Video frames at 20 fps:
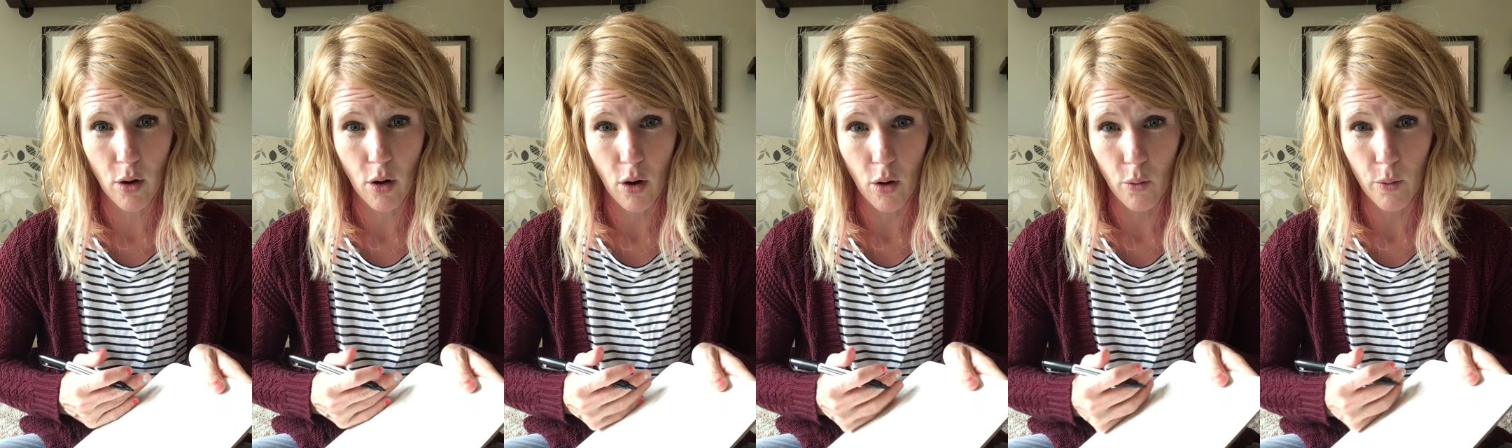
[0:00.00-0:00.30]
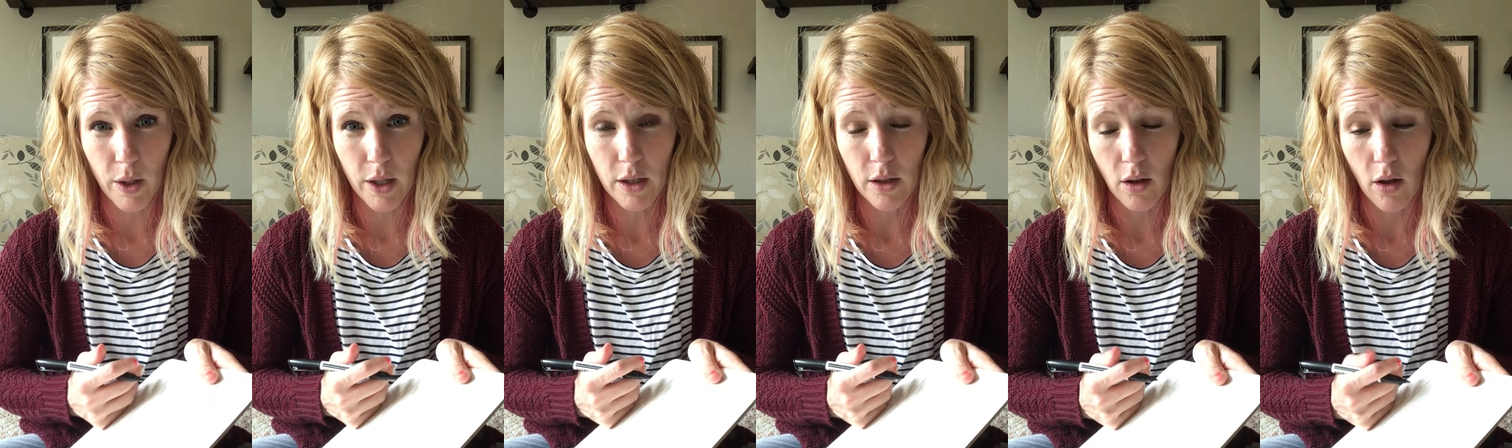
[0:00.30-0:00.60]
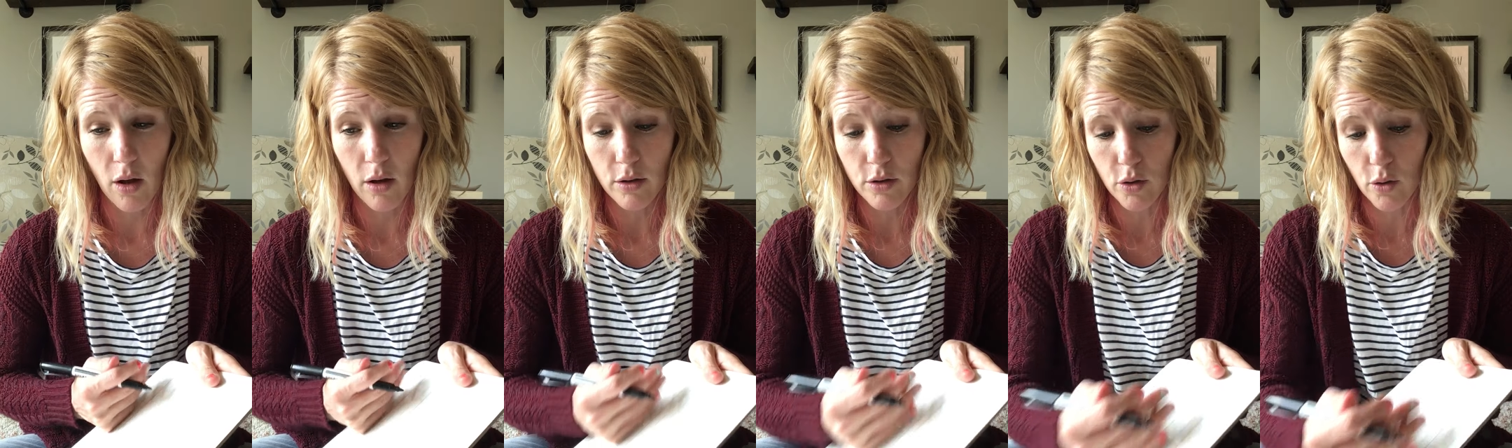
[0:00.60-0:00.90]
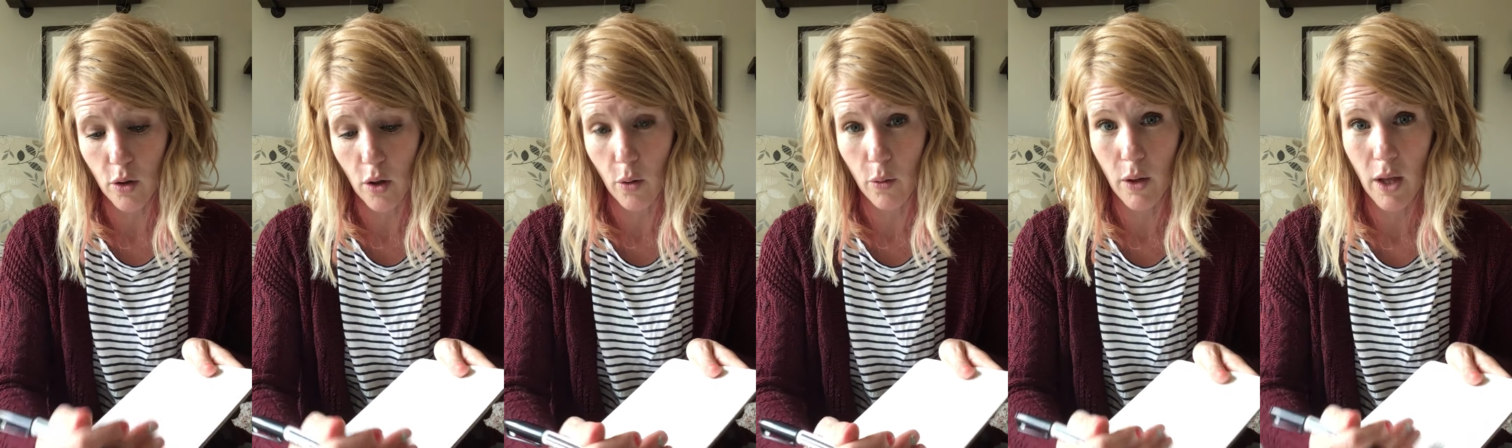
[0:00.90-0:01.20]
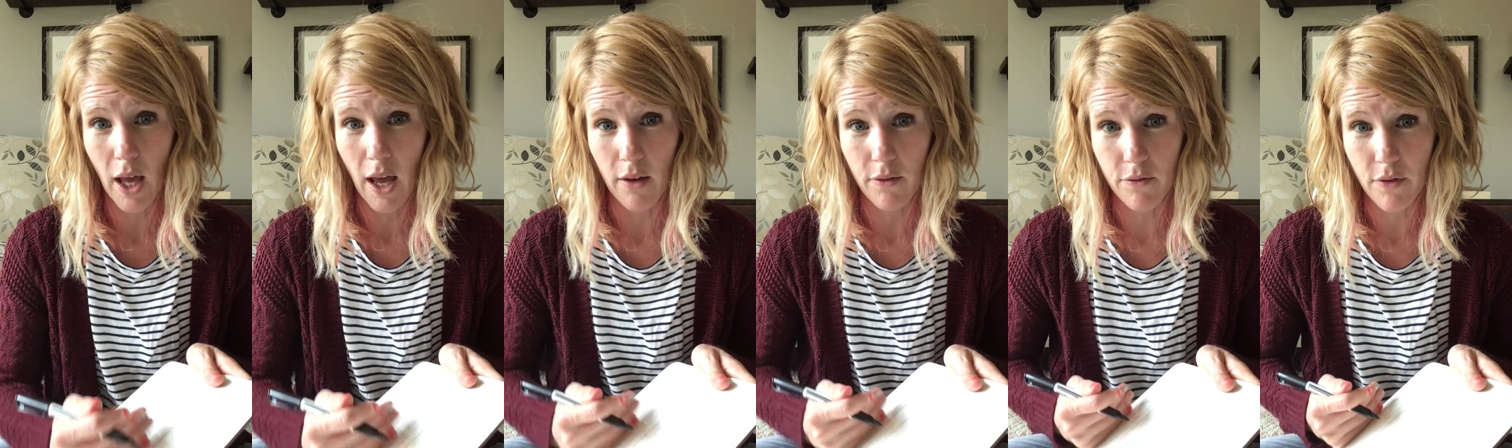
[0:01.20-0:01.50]
all week long so that we
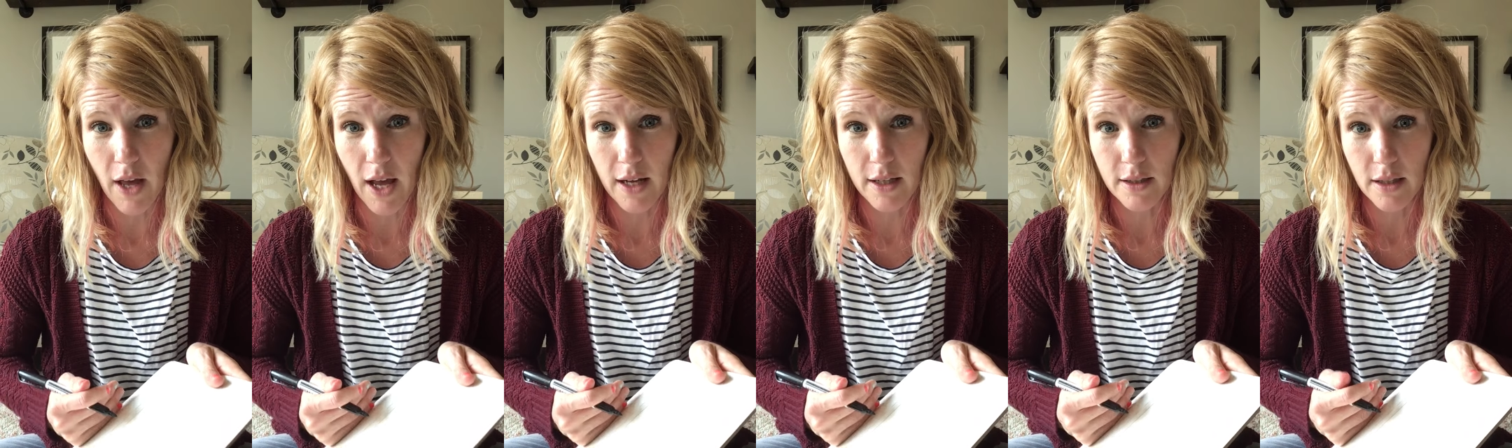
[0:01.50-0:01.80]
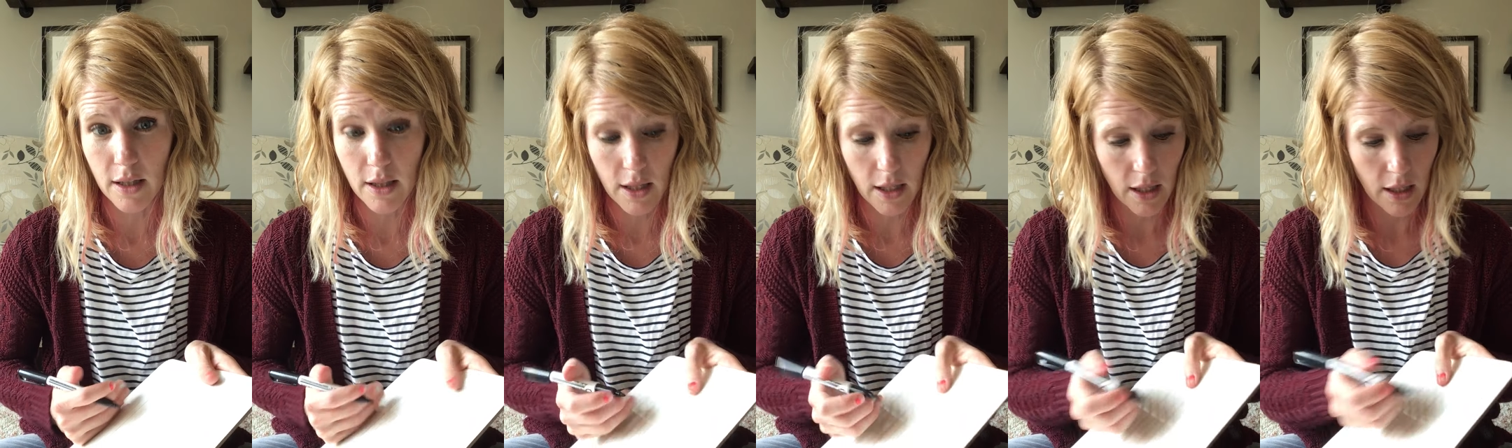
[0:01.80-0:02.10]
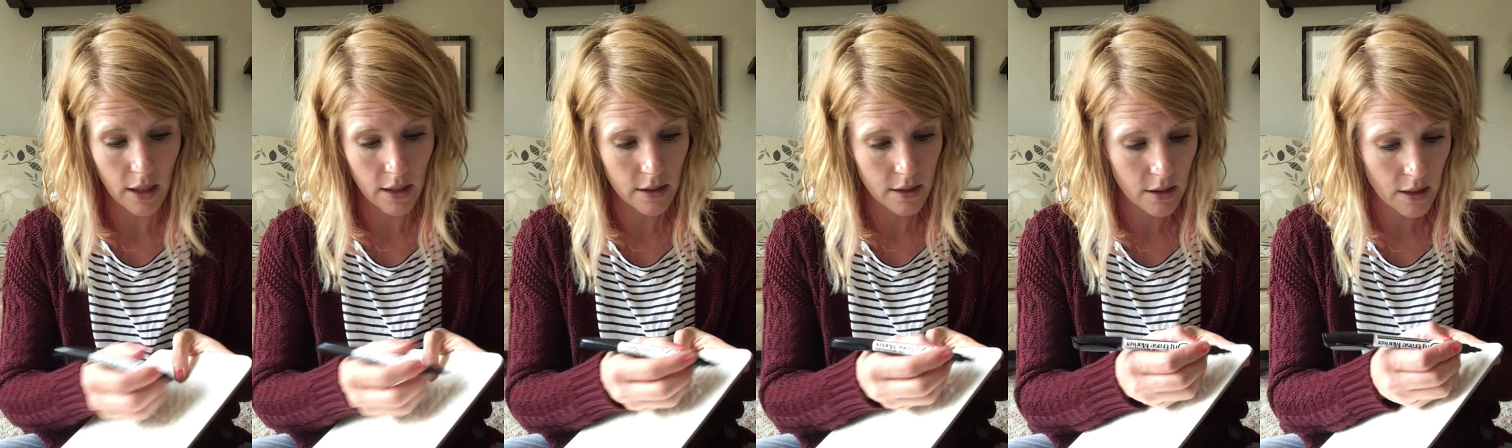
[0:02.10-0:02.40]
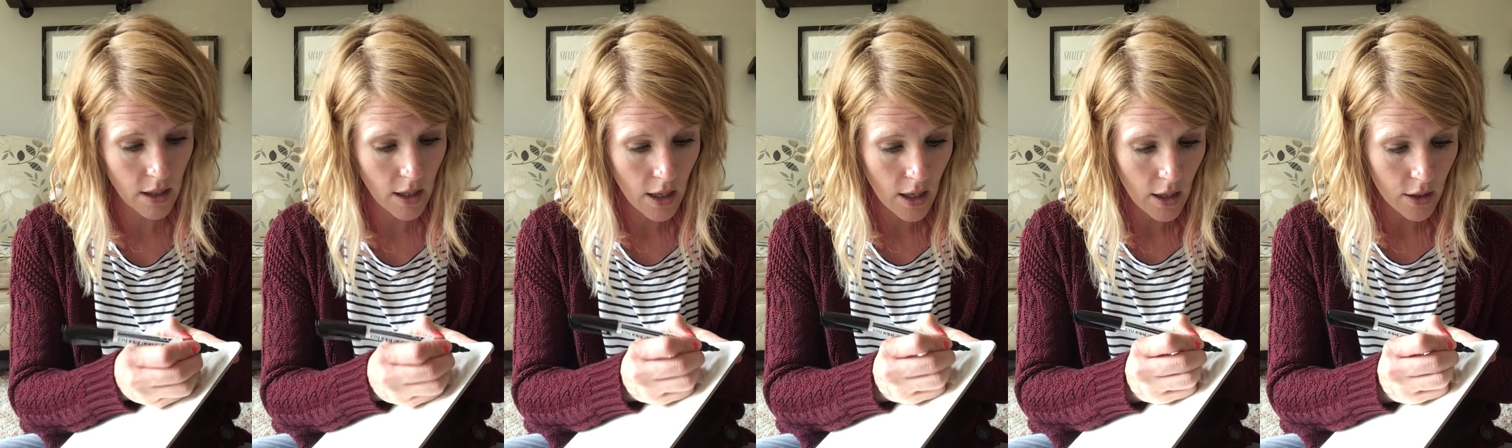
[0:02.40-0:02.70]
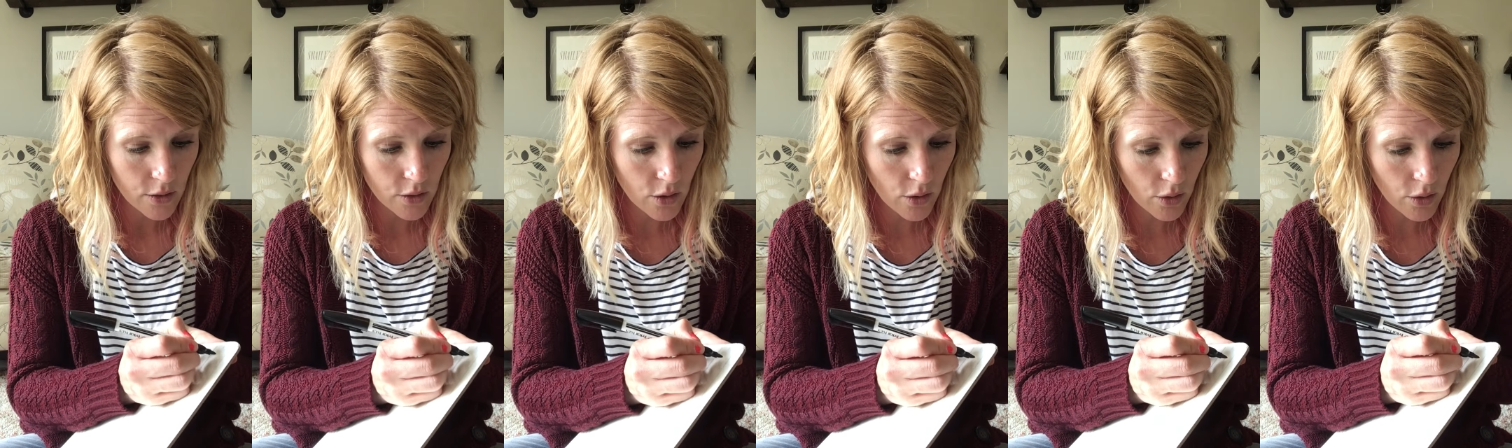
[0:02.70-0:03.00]
have facts at the end.
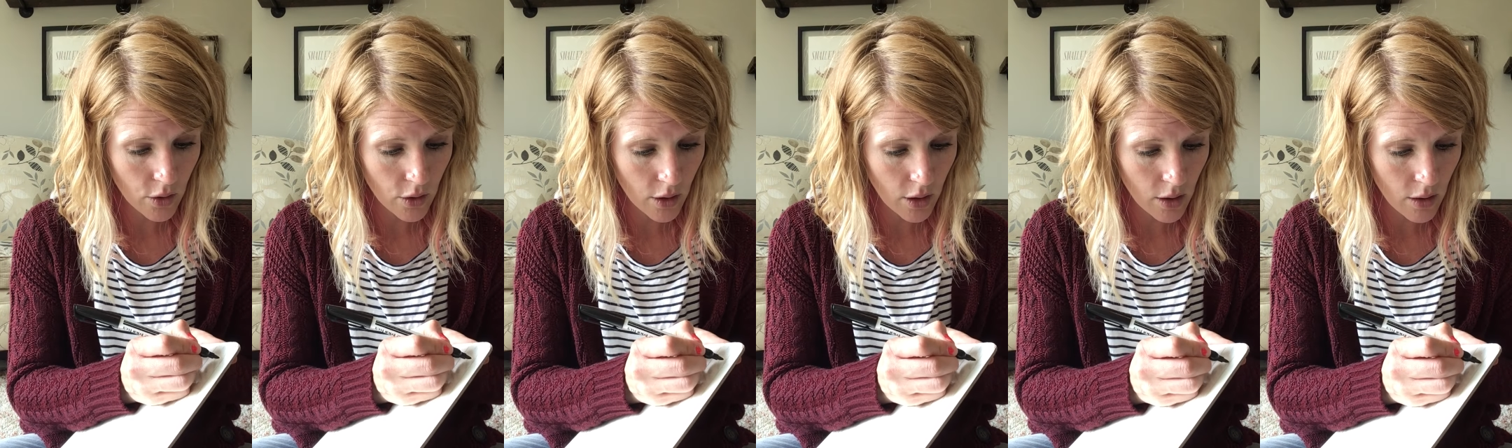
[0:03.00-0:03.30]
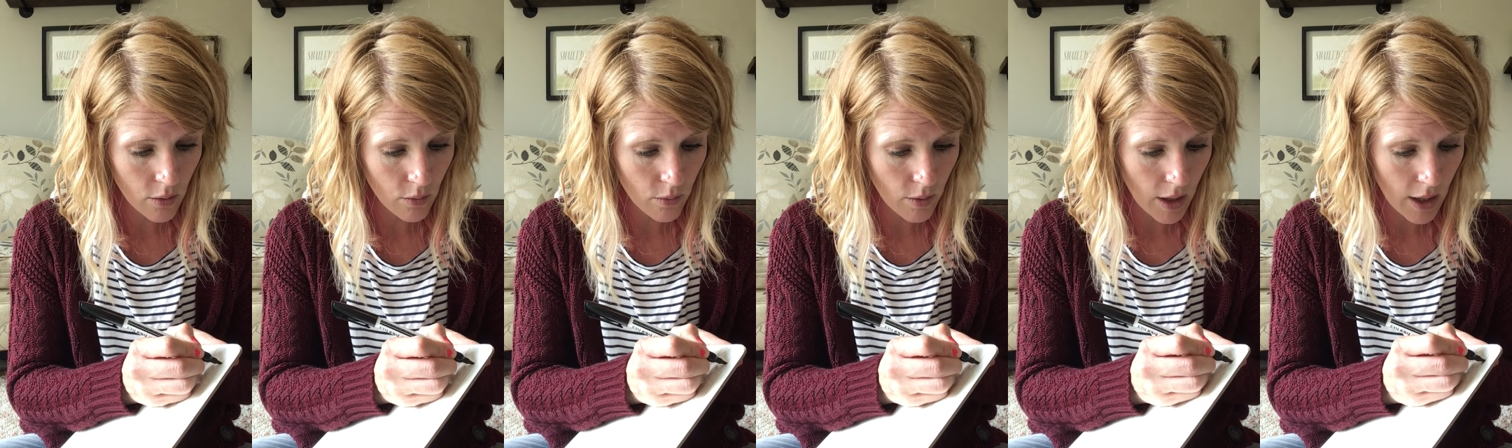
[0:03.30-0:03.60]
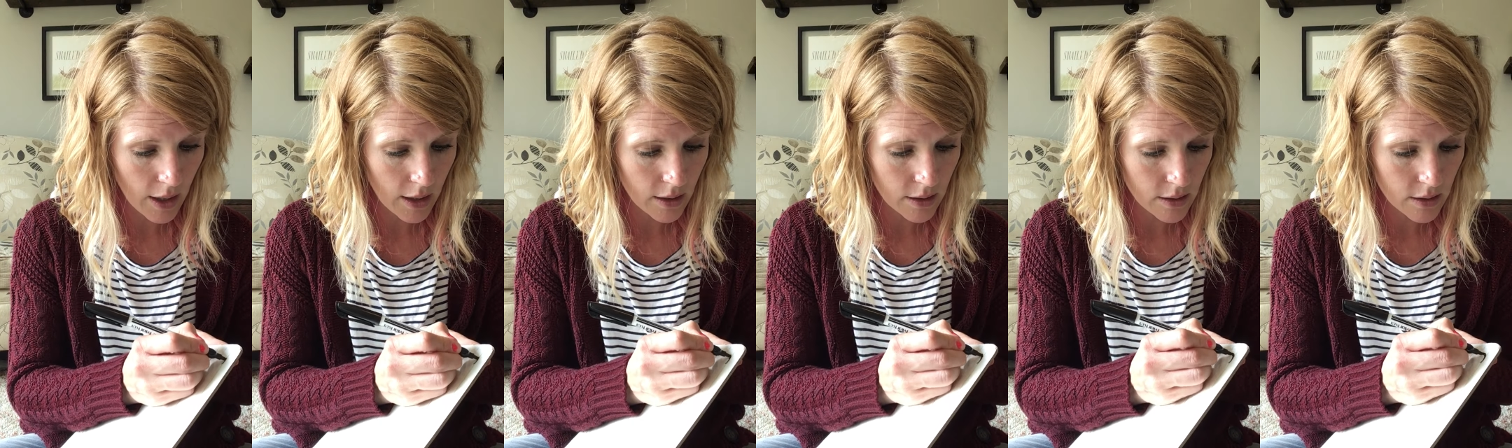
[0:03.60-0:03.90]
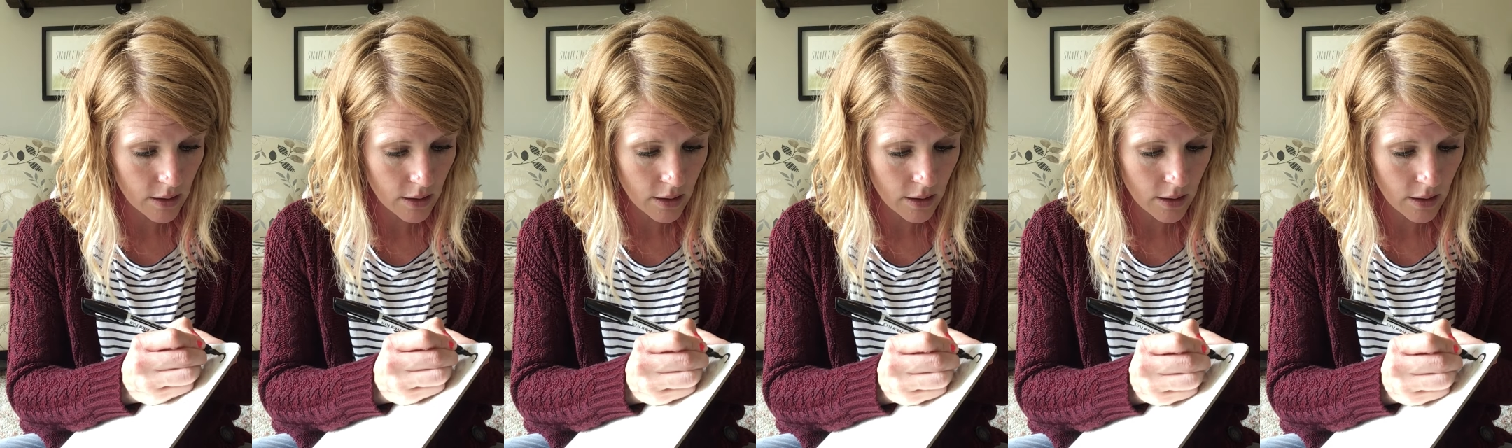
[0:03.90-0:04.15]
So you're going to write